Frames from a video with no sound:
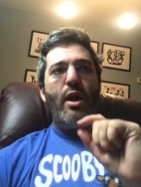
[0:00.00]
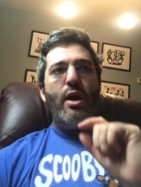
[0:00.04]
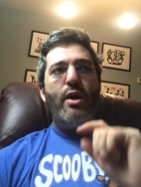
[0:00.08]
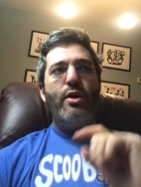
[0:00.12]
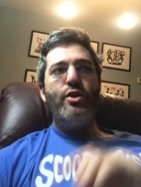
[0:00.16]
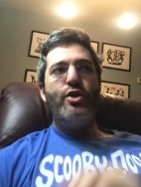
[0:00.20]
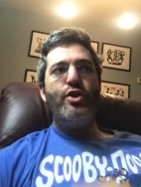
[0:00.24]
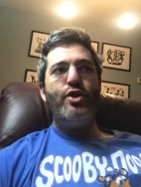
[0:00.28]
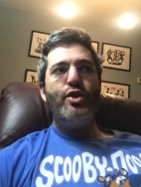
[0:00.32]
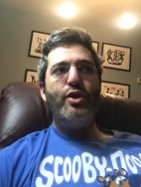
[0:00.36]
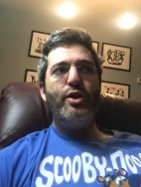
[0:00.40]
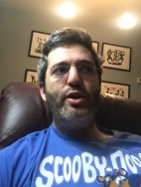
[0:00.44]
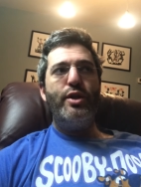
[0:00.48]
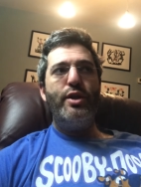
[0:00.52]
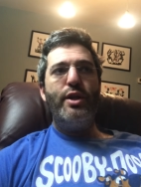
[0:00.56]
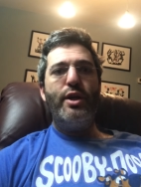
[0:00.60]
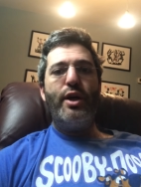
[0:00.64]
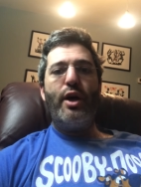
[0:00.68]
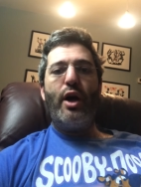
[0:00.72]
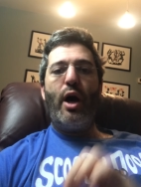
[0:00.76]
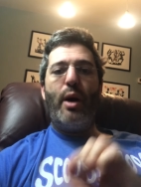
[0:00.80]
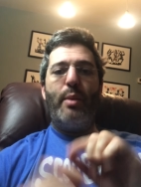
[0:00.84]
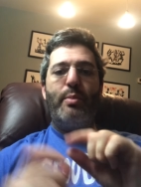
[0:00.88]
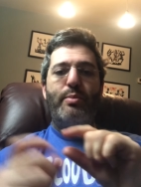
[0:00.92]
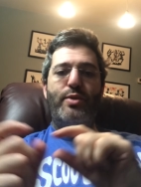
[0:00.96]
should
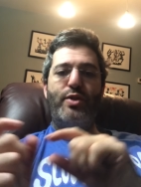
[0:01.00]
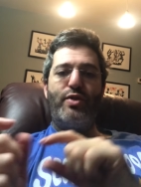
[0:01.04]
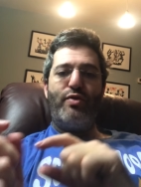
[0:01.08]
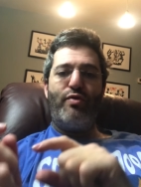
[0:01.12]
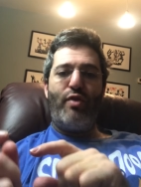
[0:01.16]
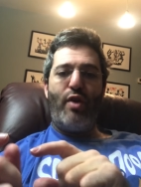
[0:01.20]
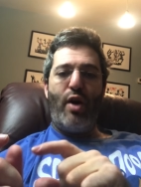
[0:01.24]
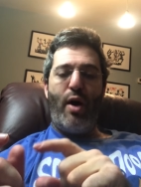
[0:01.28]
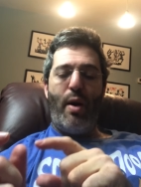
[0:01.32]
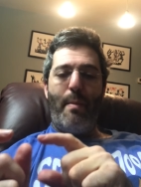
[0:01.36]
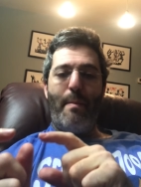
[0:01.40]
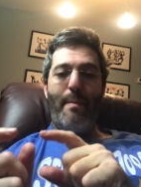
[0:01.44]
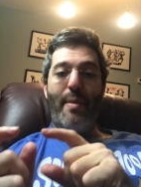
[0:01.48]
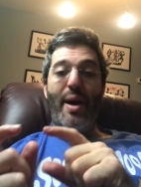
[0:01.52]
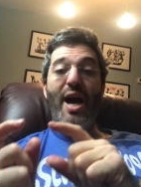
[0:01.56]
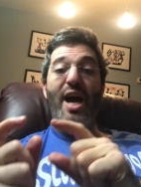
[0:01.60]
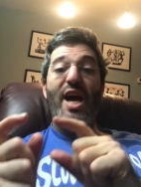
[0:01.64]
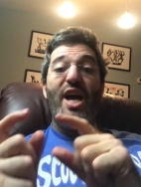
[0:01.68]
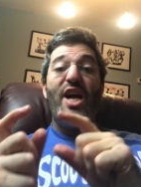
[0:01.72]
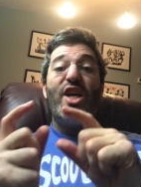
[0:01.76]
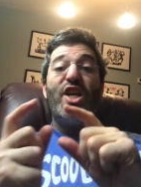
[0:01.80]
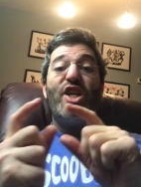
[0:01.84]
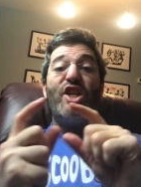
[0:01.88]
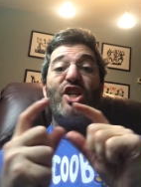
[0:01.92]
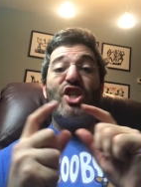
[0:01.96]
comes from
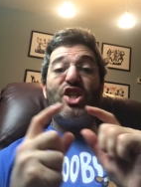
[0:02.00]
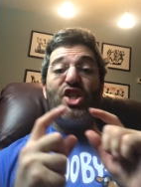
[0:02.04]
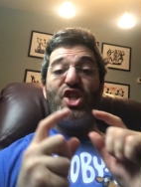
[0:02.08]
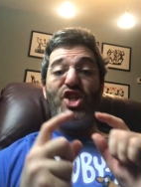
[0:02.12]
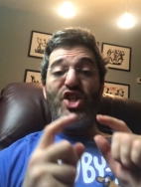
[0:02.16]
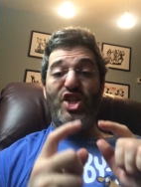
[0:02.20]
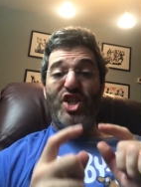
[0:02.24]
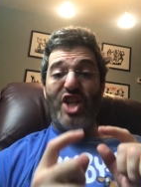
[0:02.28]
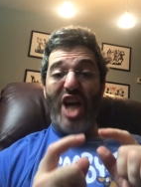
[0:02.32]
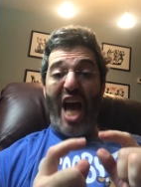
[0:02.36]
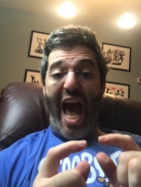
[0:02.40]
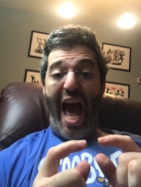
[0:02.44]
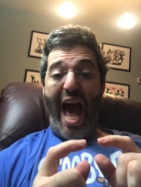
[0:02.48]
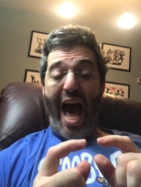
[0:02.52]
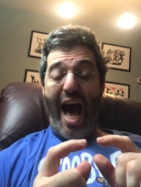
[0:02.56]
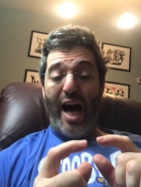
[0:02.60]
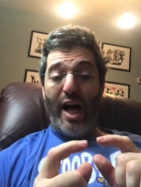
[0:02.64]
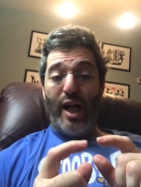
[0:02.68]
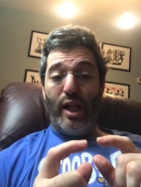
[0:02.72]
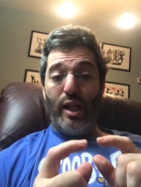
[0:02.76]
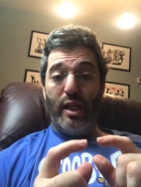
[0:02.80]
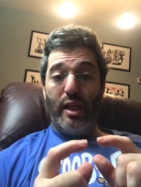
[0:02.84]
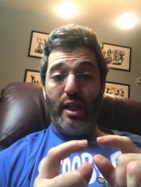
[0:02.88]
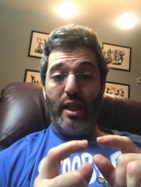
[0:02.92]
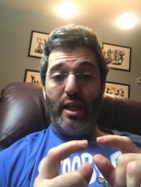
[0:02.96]

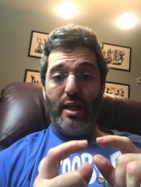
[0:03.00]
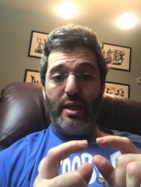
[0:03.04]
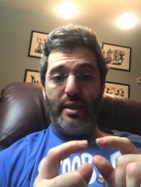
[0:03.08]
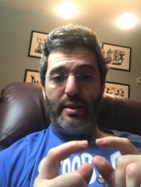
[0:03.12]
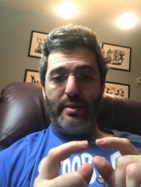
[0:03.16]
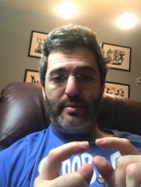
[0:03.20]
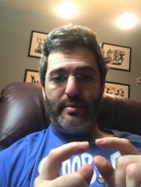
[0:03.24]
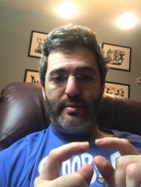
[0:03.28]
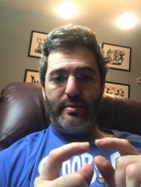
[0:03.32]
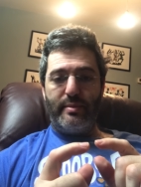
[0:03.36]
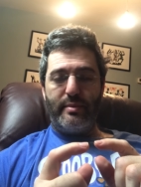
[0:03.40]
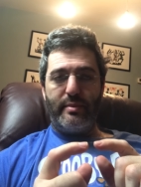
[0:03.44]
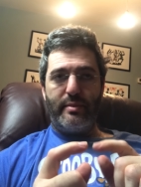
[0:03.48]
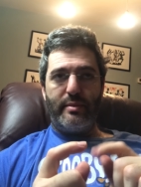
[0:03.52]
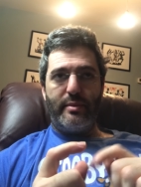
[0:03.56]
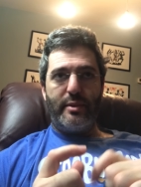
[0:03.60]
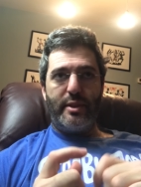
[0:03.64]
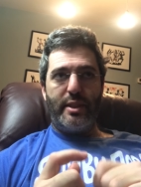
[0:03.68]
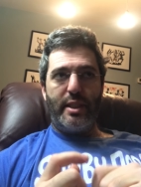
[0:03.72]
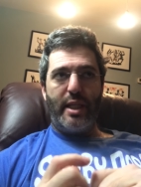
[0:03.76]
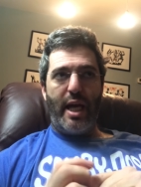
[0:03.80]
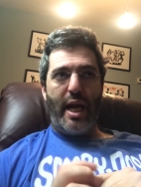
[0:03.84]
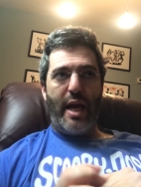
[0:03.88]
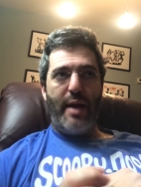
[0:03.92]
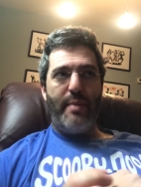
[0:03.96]
shall,
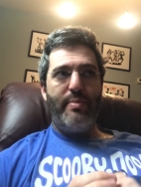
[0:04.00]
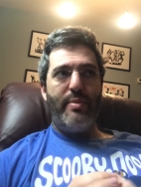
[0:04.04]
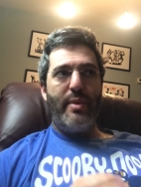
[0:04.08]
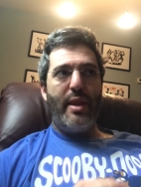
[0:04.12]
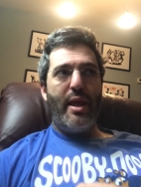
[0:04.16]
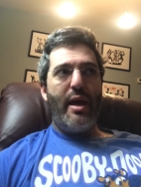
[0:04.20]
okay?